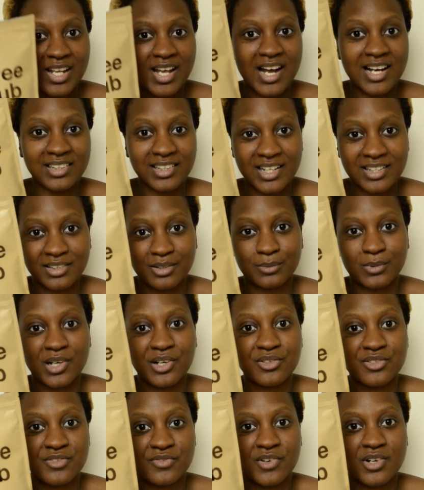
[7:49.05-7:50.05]
I like the
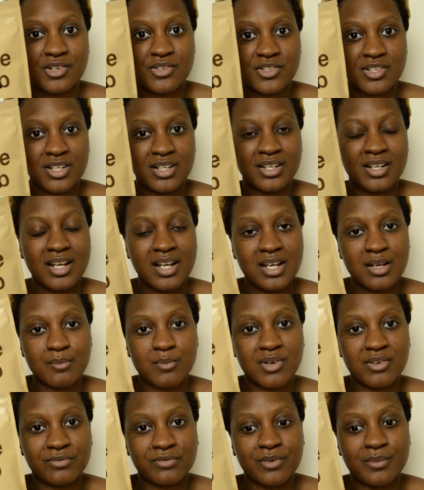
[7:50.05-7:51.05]
rose version,
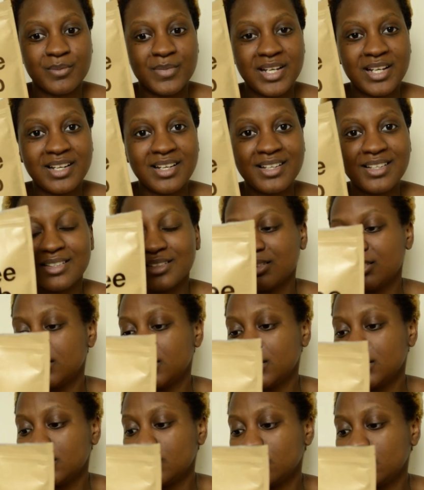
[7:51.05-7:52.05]
but for me,
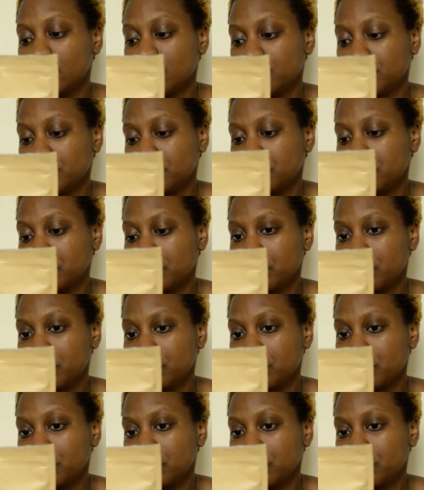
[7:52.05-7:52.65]
mm,